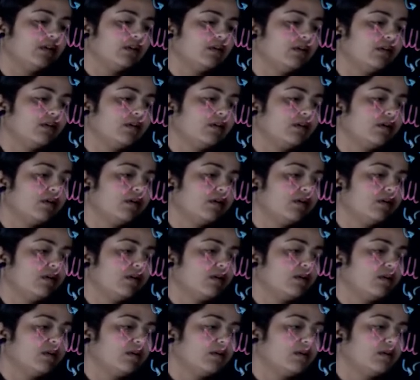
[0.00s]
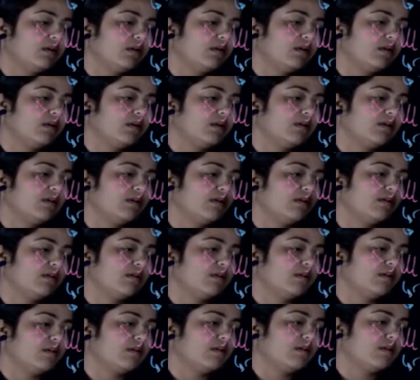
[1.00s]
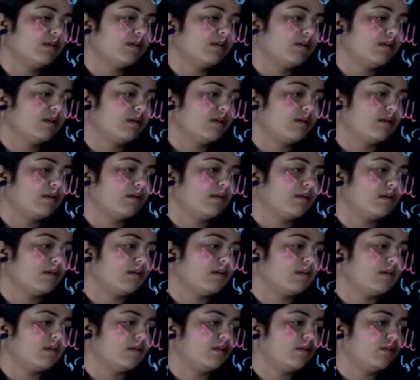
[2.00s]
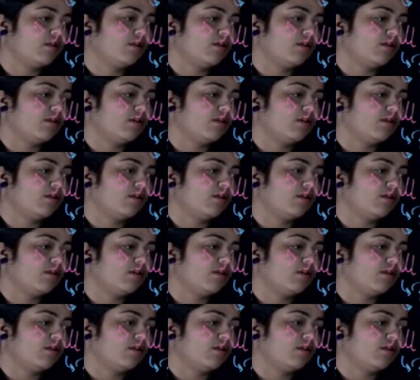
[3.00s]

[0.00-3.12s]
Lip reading: Nothing is said.